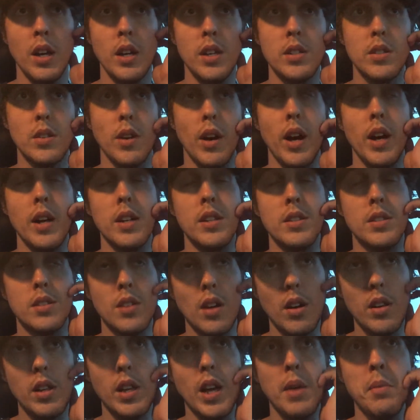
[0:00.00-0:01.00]
So I
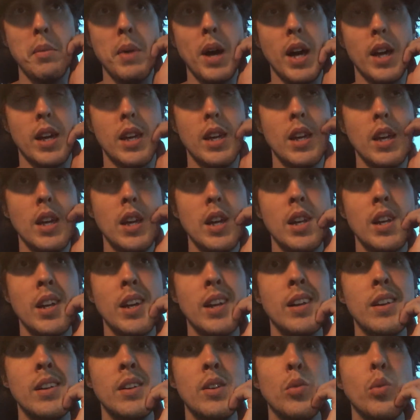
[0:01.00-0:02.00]
installed that back in
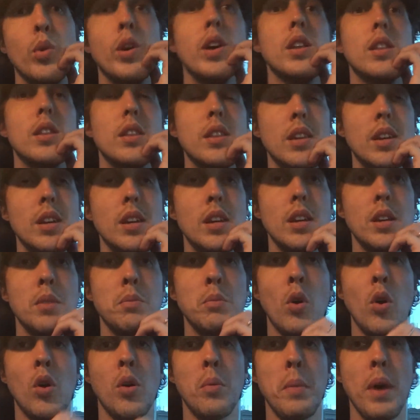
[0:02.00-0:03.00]
and with the
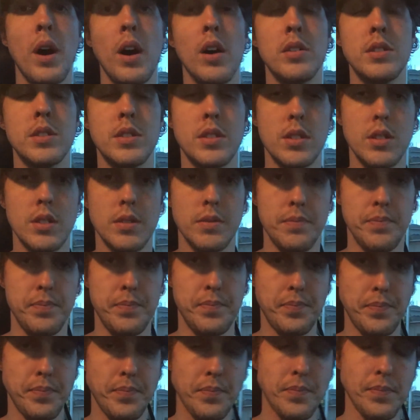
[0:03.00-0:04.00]
motor mounts,
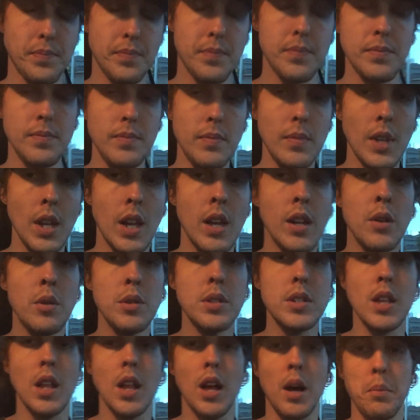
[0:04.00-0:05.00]
and it
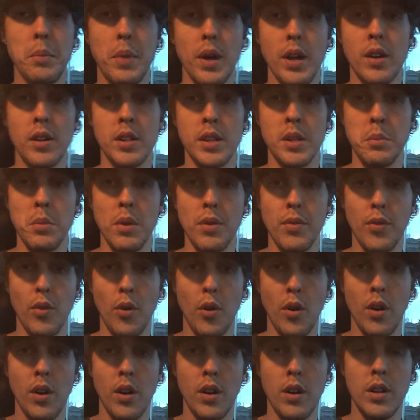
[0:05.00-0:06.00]
was a lot better than
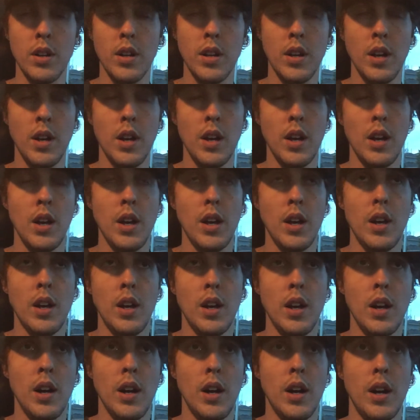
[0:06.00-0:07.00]
before.
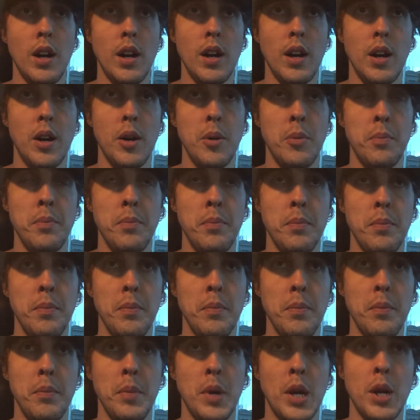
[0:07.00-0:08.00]
Um,
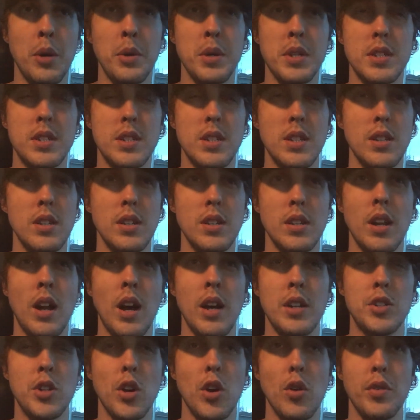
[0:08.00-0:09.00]
but it was still, you know,
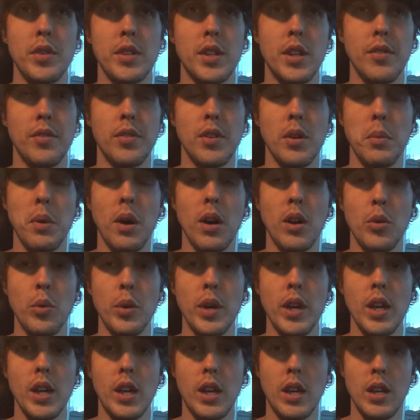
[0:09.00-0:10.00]
I drove with it for about a
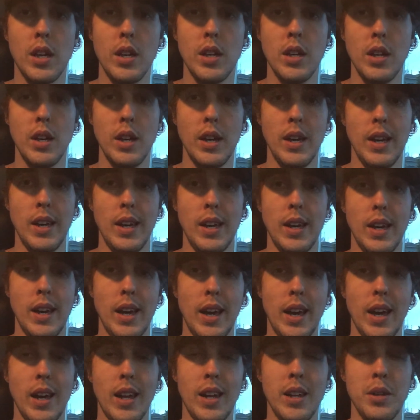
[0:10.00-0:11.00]
week
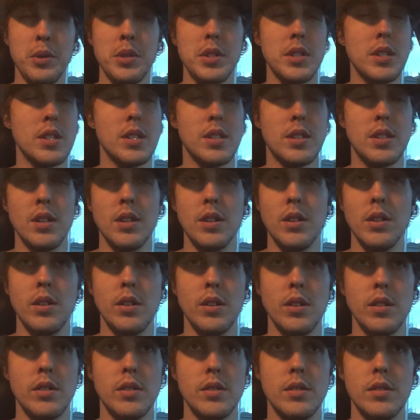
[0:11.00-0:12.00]
and it was just
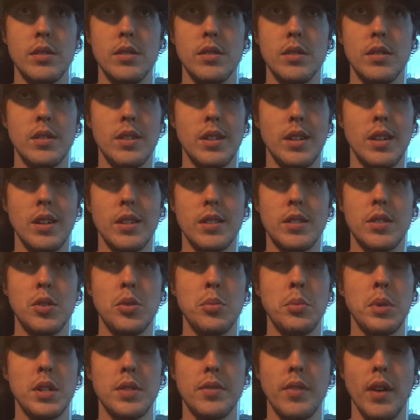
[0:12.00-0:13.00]
still uh,
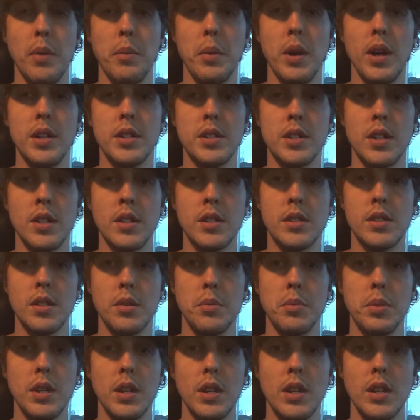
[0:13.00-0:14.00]
too much vibration
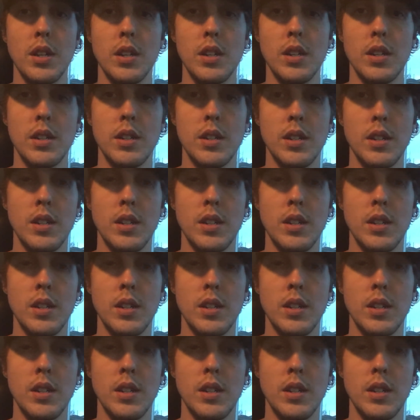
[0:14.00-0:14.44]
to be